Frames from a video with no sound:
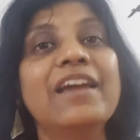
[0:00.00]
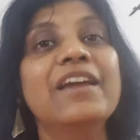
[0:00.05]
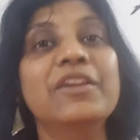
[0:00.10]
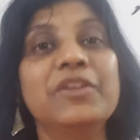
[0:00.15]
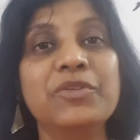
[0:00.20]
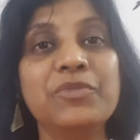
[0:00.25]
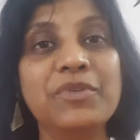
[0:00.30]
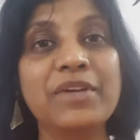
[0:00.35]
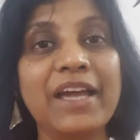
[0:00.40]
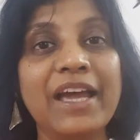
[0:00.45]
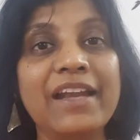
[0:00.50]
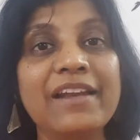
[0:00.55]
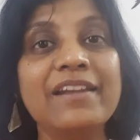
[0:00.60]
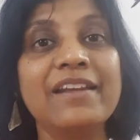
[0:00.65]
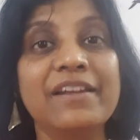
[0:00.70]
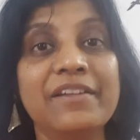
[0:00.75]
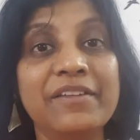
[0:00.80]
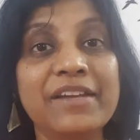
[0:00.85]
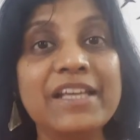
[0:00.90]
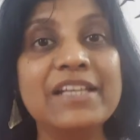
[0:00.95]
you
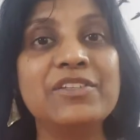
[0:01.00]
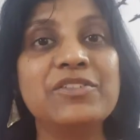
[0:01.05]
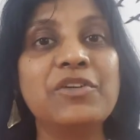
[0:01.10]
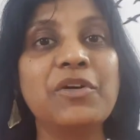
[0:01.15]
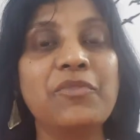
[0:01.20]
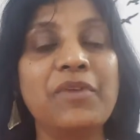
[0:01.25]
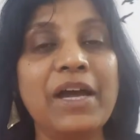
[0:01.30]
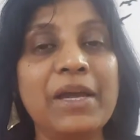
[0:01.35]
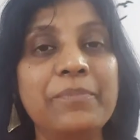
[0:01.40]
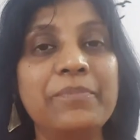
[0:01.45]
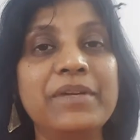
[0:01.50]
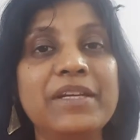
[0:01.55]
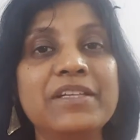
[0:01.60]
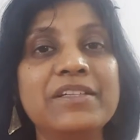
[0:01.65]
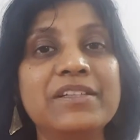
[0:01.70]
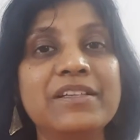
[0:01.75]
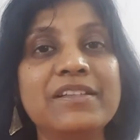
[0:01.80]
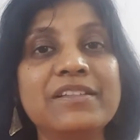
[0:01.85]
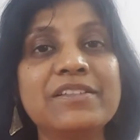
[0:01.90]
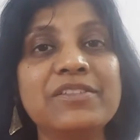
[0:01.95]
can raise your
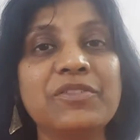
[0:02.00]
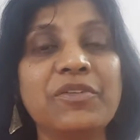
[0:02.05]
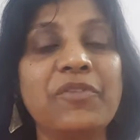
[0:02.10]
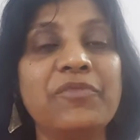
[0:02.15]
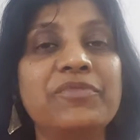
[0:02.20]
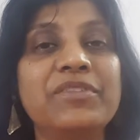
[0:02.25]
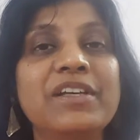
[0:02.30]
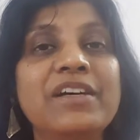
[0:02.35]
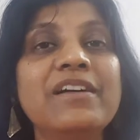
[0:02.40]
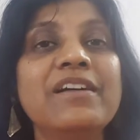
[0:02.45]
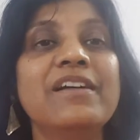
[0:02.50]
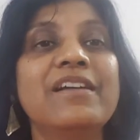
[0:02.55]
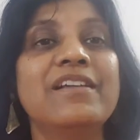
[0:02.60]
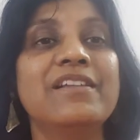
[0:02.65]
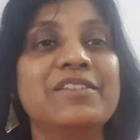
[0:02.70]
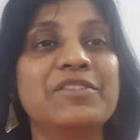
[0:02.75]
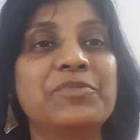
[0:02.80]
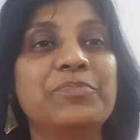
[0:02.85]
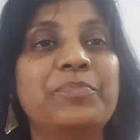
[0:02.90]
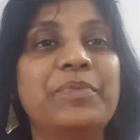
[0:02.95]
vibrations of the
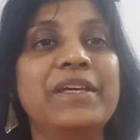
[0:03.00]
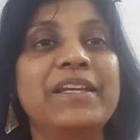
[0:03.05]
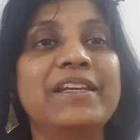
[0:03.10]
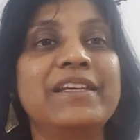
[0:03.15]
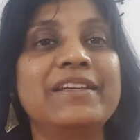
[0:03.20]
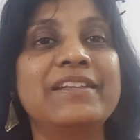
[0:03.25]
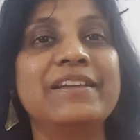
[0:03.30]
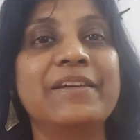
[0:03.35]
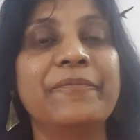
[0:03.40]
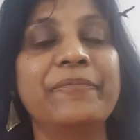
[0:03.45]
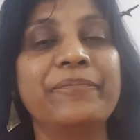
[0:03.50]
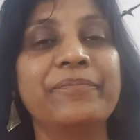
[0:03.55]
spirit.